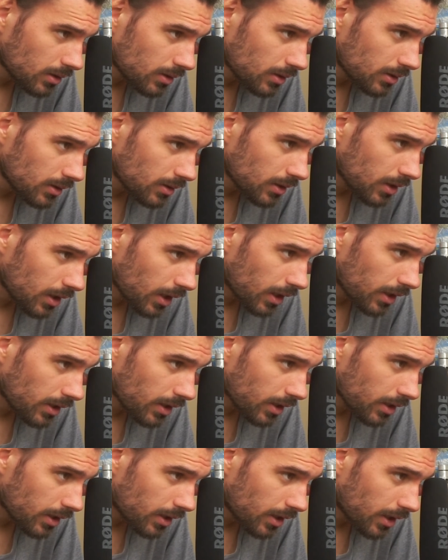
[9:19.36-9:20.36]

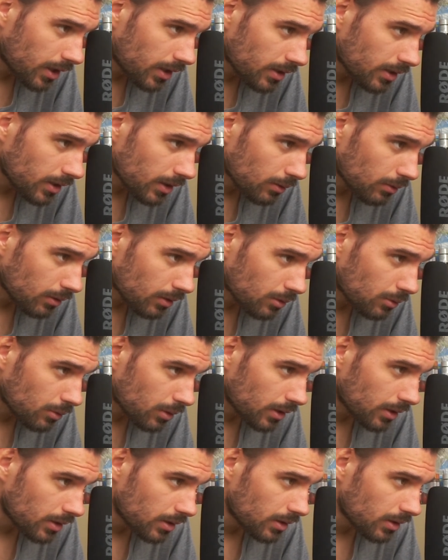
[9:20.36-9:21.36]
slightly entered a
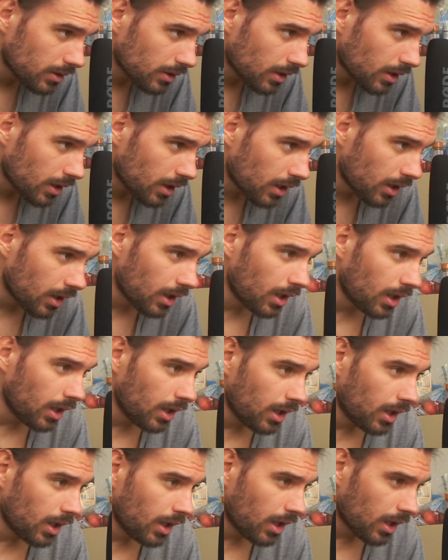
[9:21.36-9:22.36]
trade.
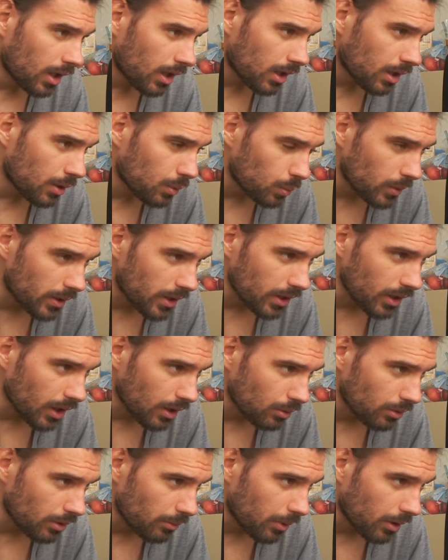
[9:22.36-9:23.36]
We can
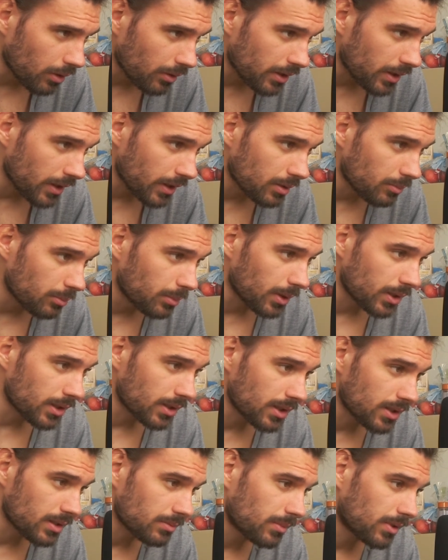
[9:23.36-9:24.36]
argue about that, but it
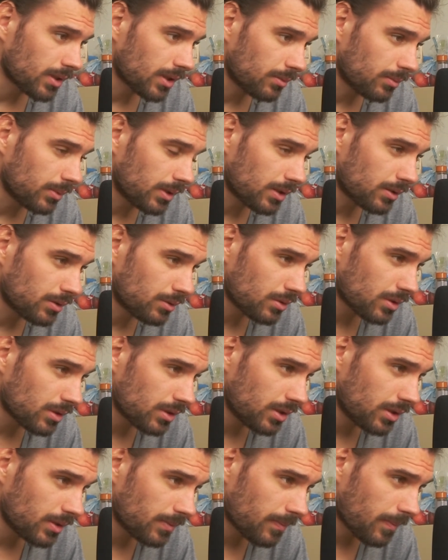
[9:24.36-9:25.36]
doesn't matter. But you
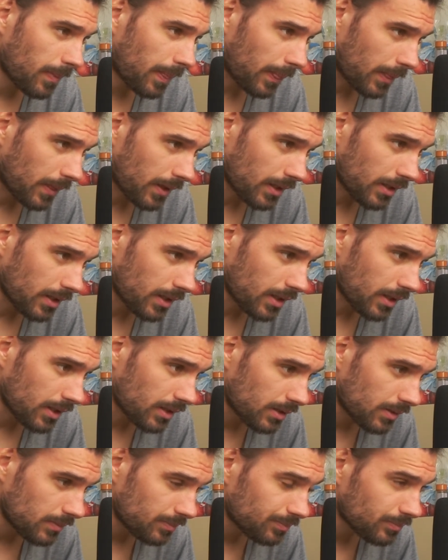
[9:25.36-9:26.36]
see that,
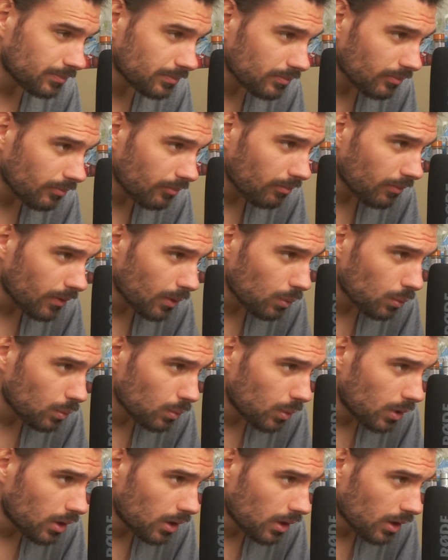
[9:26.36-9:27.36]

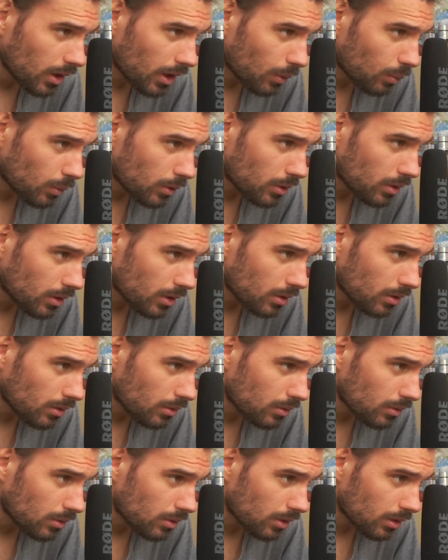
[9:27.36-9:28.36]
and we
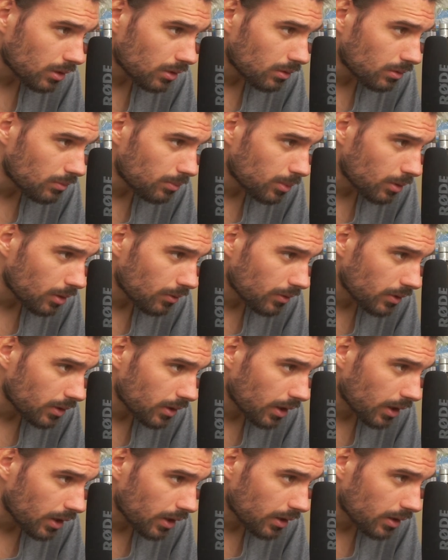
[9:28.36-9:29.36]
took a profit
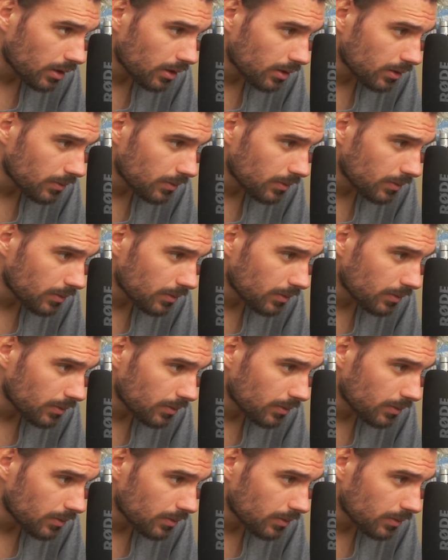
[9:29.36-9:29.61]
like